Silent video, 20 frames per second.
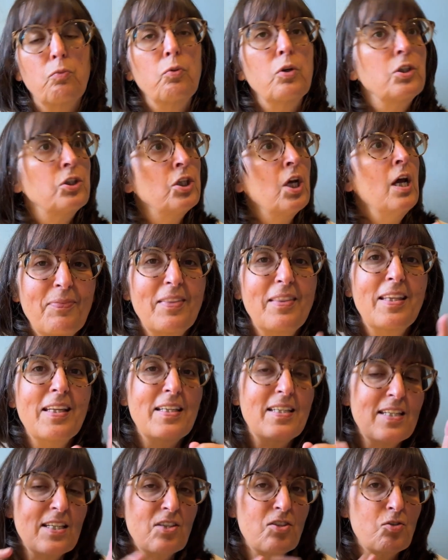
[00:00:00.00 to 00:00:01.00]
which the
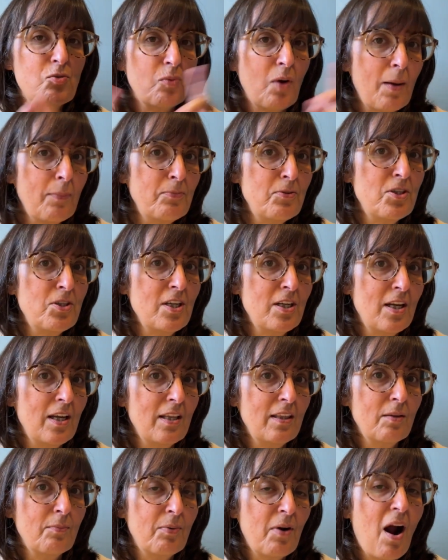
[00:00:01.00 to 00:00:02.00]
disruption in
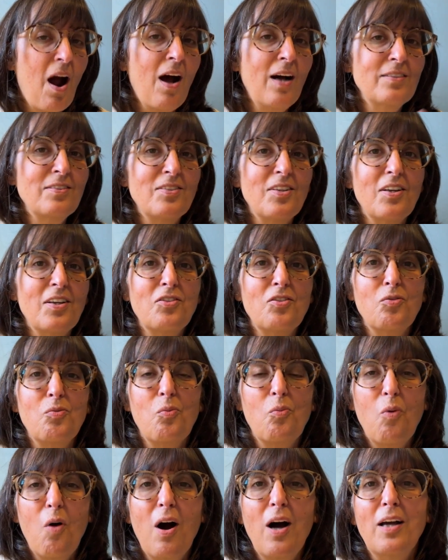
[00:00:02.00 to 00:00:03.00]
the process
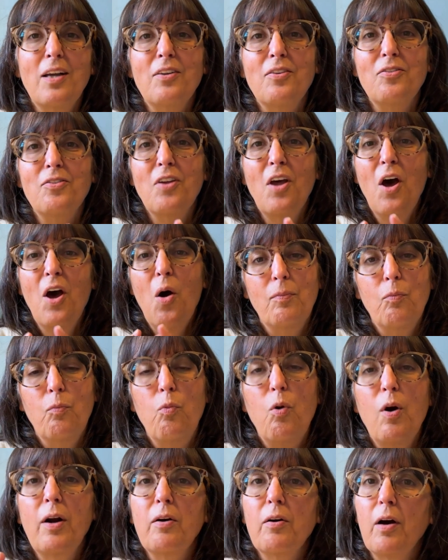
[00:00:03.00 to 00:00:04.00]
was
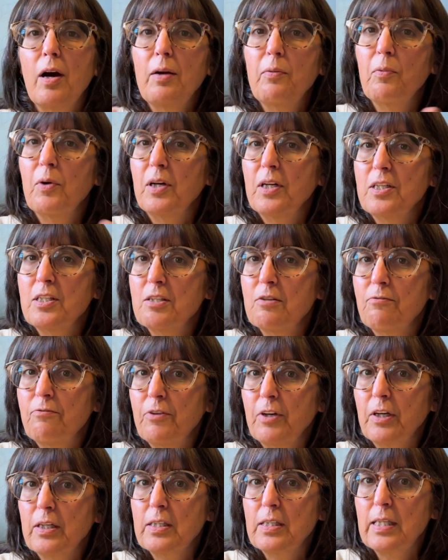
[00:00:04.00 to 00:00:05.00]
where I wanted to
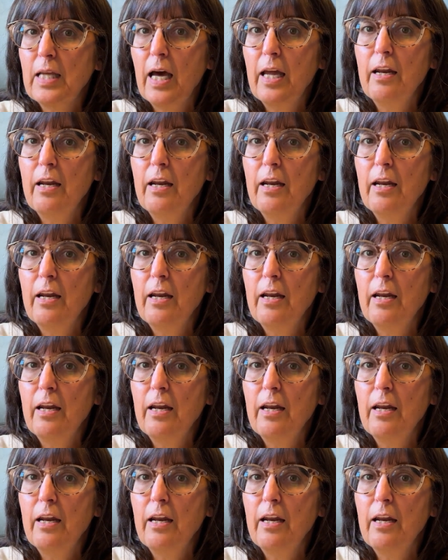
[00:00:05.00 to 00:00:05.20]
fix that.